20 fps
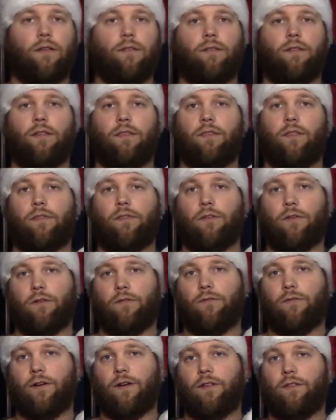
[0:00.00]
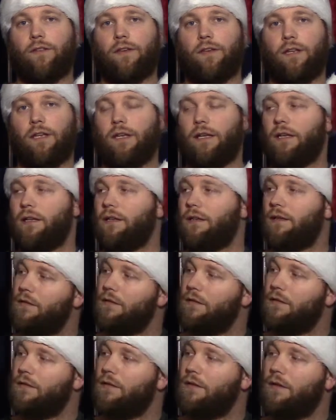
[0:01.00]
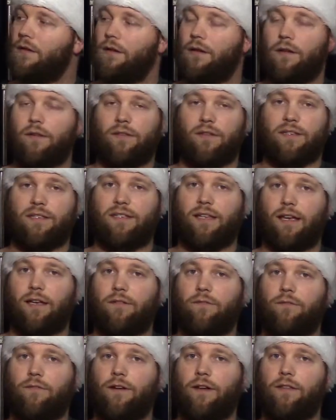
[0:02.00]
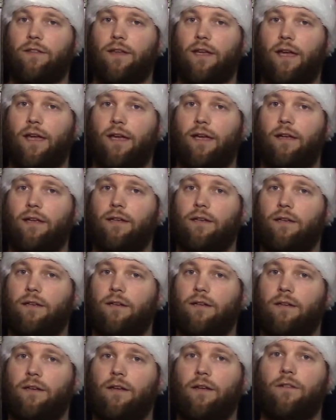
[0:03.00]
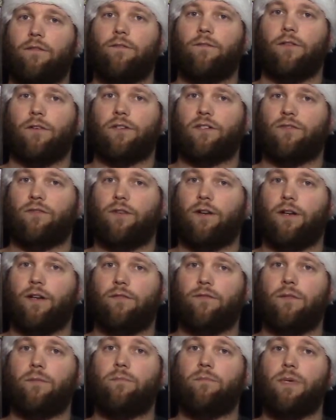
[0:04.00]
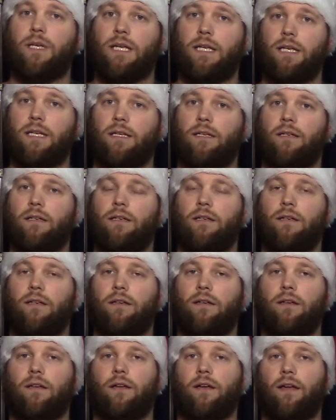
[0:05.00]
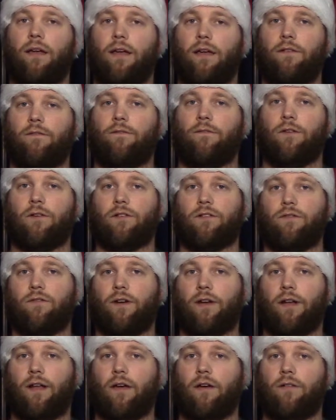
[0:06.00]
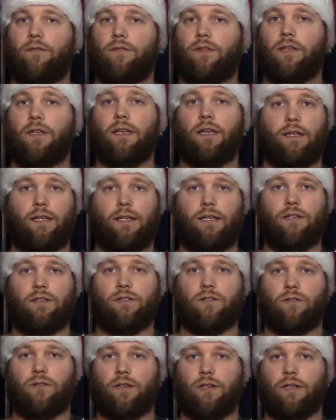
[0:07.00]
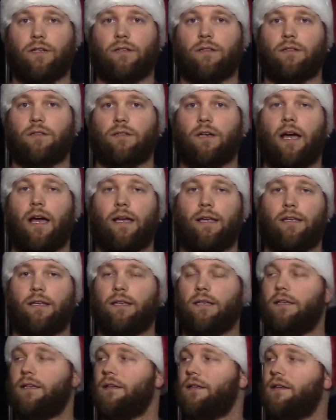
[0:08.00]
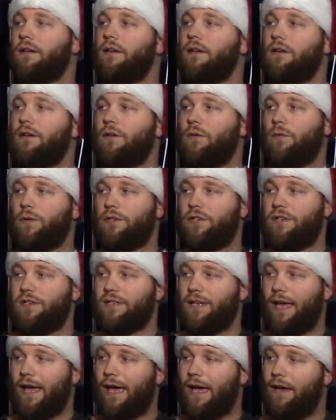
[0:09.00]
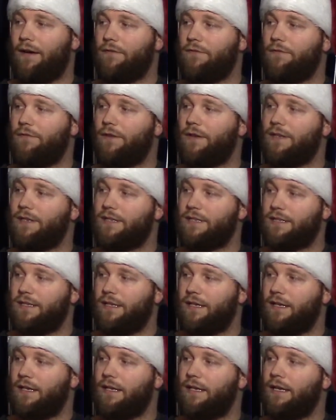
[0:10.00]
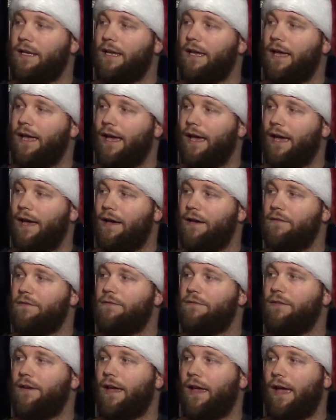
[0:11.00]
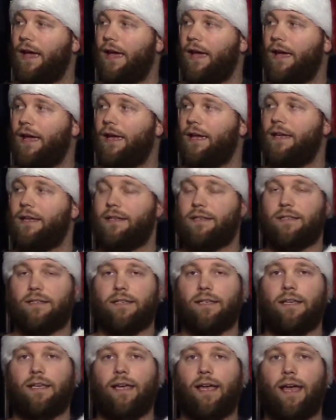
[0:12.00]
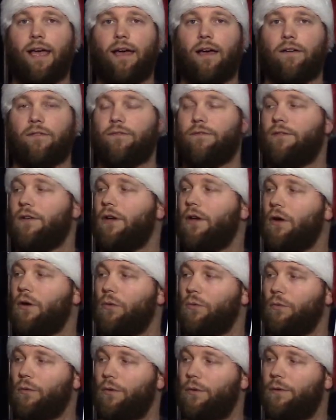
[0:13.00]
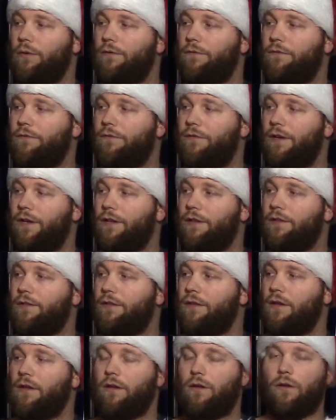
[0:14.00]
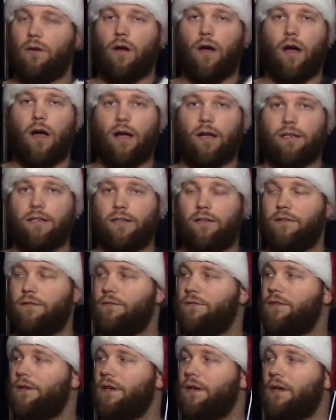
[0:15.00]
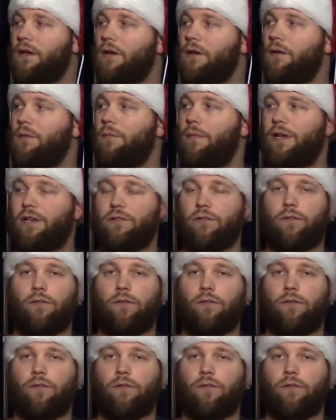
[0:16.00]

then the 3rd fret of the D, the 2nd fret of the A, 1st fret of the B, and 1st fret of the E string, high E, which is F, C, F, A, C, F. Root, 5th, octave, major